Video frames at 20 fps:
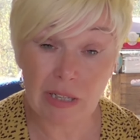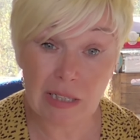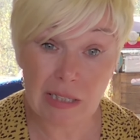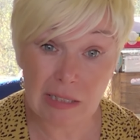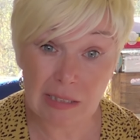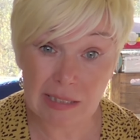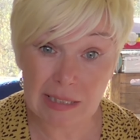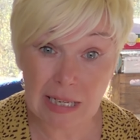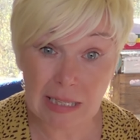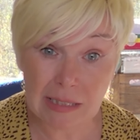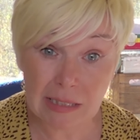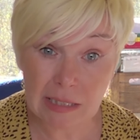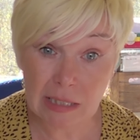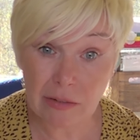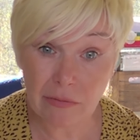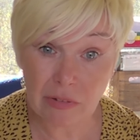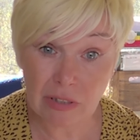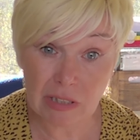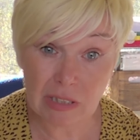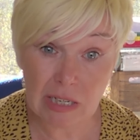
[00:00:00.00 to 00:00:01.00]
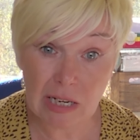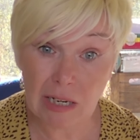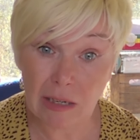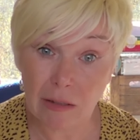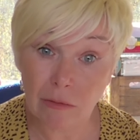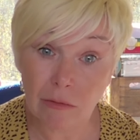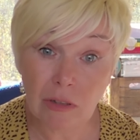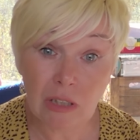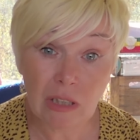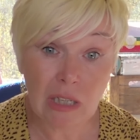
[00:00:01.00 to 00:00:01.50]
the centre of the
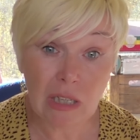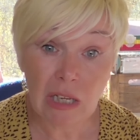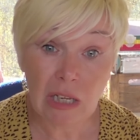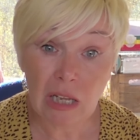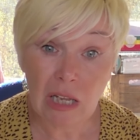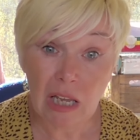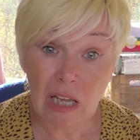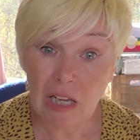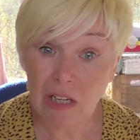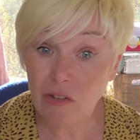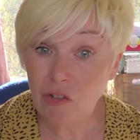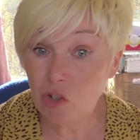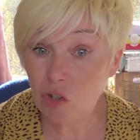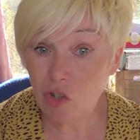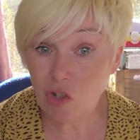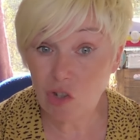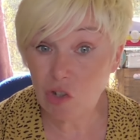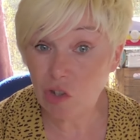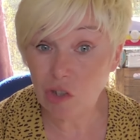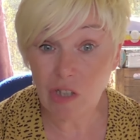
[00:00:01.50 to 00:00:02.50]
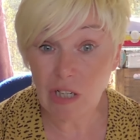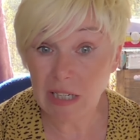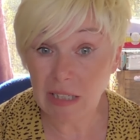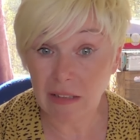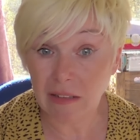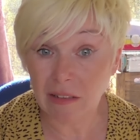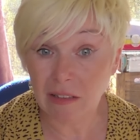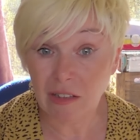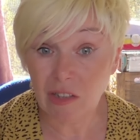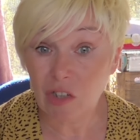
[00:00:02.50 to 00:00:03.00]
town, and just
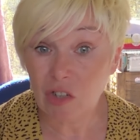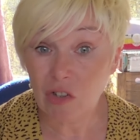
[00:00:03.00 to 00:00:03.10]
stunning.